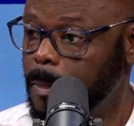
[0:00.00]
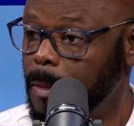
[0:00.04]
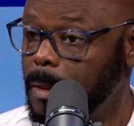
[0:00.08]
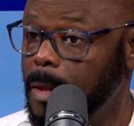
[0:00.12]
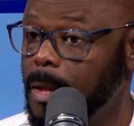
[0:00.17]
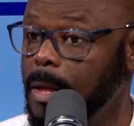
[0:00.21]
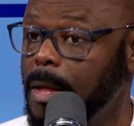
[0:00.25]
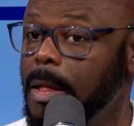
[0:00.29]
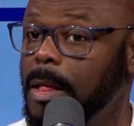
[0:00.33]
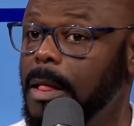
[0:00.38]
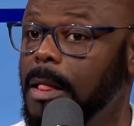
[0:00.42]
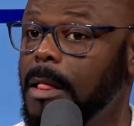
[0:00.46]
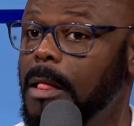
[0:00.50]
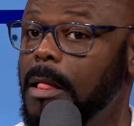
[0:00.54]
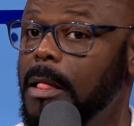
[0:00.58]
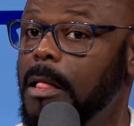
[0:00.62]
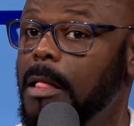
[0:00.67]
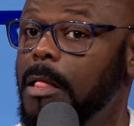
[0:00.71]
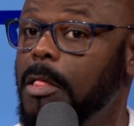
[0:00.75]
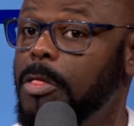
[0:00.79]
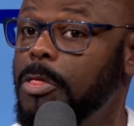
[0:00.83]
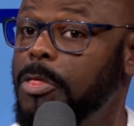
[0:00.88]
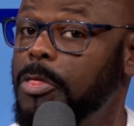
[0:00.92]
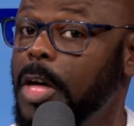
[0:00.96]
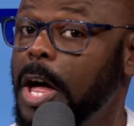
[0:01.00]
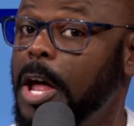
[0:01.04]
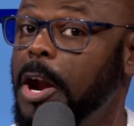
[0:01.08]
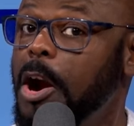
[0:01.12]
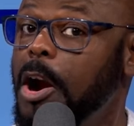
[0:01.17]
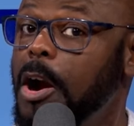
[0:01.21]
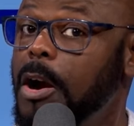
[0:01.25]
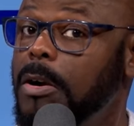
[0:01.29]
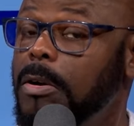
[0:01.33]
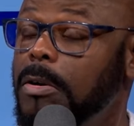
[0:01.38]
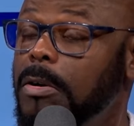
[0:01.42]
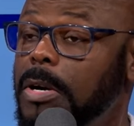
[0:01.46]
Quiet as it's kept. That
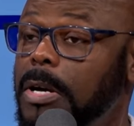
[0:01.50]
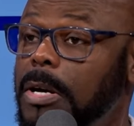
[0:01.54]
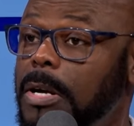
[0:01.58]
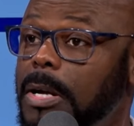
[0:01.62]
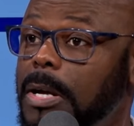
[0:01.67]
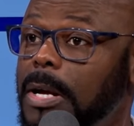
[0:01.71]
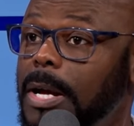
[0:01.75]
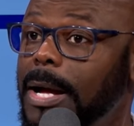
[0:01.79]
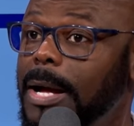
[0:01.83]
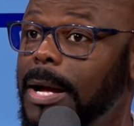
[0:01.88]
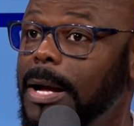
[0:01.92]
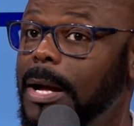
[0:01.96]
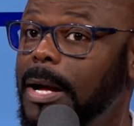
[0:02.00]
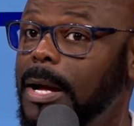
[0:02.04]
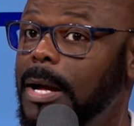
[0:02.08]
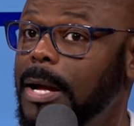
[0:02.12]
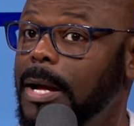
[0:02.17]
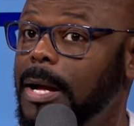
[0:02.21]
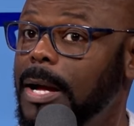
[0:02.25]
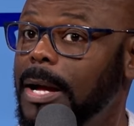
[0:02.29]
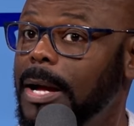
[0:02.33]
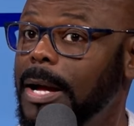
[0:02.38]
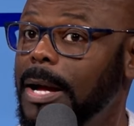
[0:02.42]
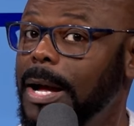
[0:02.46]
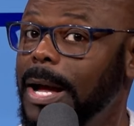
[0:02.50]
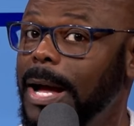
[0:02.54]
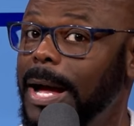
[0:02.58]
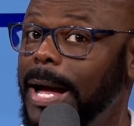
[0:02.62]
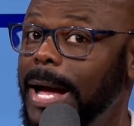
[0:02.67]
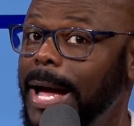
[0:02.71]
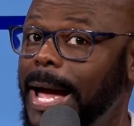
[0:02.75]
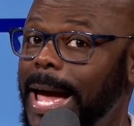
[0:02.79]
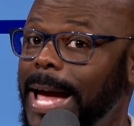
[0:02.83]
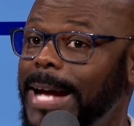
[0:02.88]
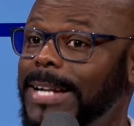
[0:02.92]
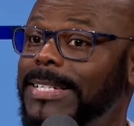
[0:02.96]
are
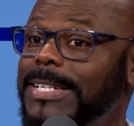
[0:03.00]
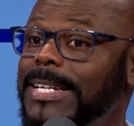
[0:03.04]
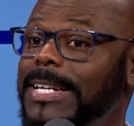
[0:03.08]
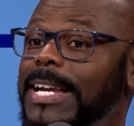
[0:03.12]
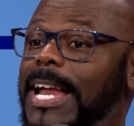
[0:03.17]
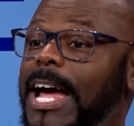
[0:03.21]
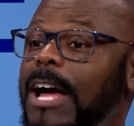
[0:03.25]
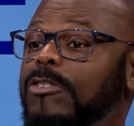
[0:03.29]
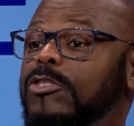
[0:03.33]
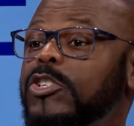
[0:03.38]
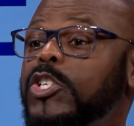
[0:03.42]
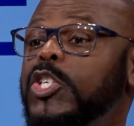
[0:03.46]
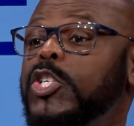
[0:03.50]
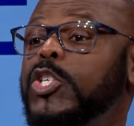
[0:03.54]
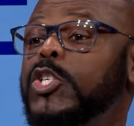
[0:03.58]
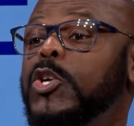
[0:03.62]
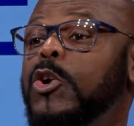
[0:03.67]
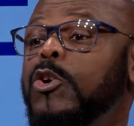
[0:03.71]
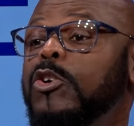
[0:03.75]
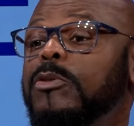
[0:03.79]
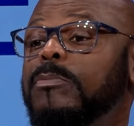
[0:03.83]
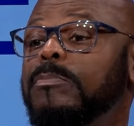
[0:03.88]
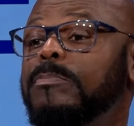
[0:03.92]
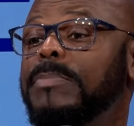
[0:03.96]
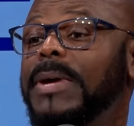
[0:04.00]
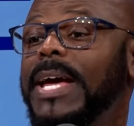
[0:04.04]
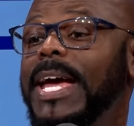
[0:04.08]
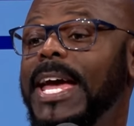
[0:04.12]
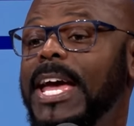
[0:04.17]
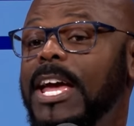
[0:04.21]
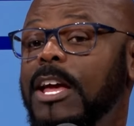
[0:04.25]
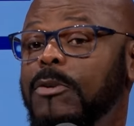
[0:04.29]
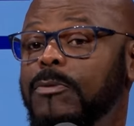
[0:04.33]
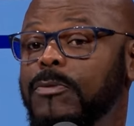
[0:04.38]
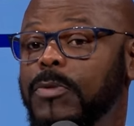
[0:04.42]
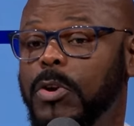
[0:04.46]
acting out certain
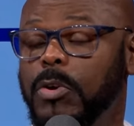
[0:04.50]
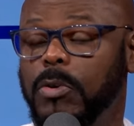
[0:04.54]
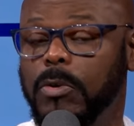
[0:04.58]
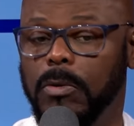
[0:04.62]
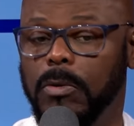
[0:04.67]
behavior.